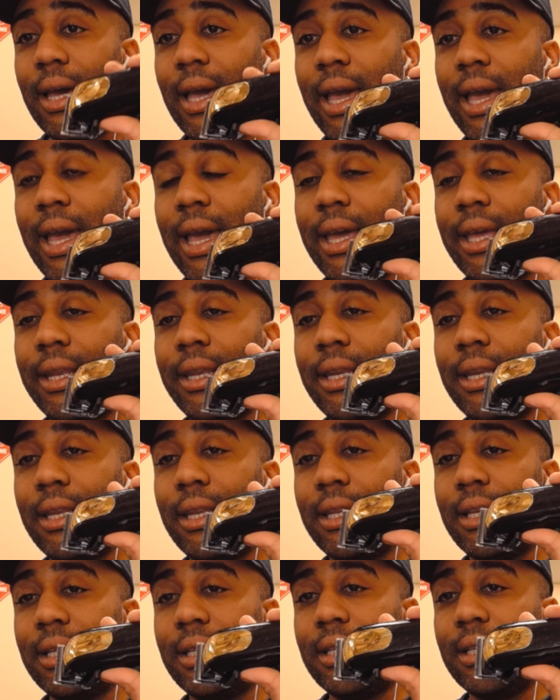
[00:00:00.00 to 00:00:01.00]

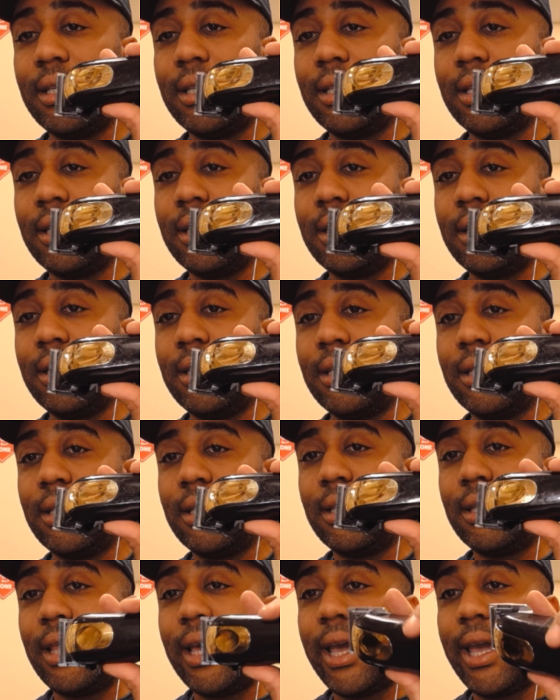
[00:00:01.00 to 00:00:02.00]
and
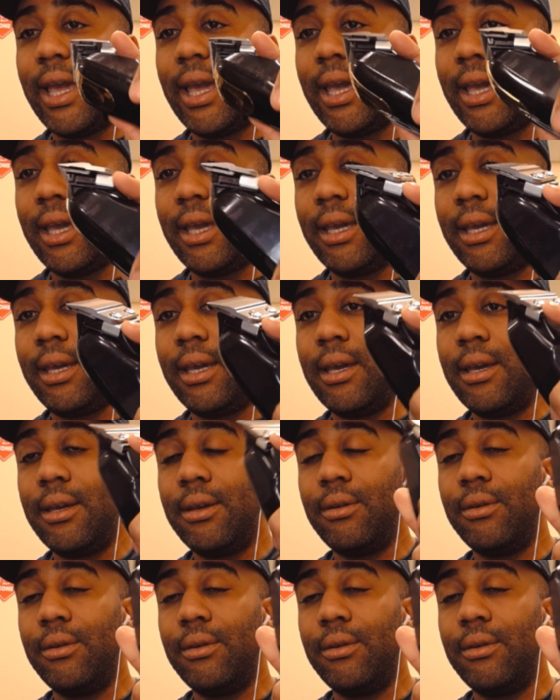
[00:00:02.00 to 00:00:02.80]
they